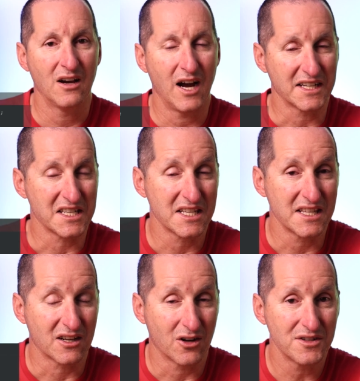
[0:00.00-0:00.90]
I can see the
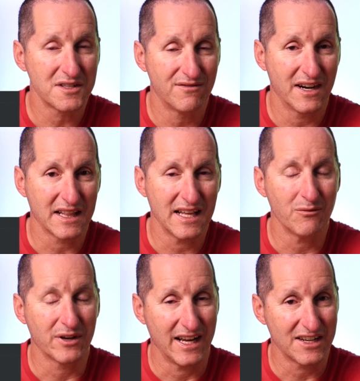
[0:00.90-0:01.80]
cost of running that
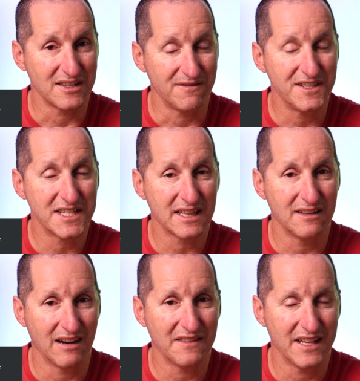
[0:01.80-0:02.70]
when I actually physically
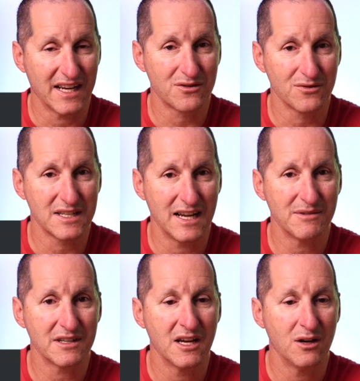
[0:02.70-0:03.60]
run the actual
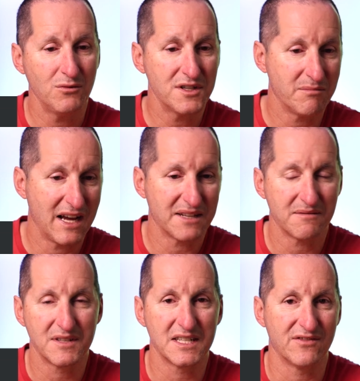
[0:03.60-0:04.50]
statement was
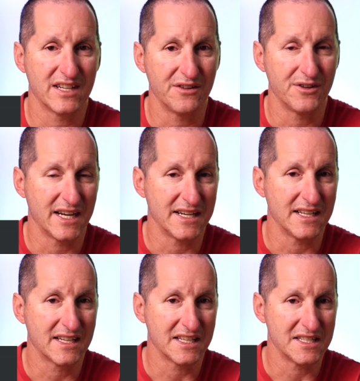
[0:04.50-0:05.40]
about
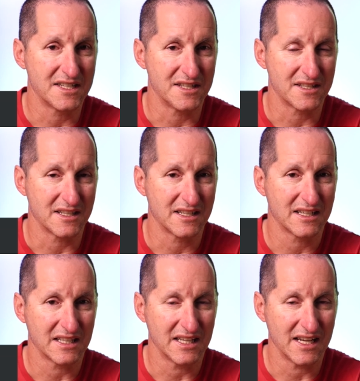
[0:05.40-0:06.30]
780 consistent
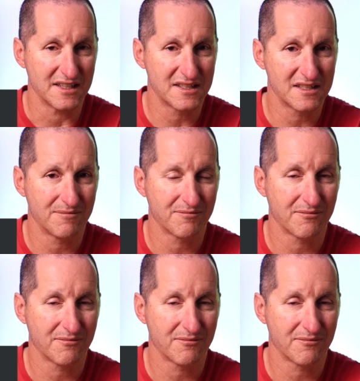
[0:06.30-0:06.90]
gets.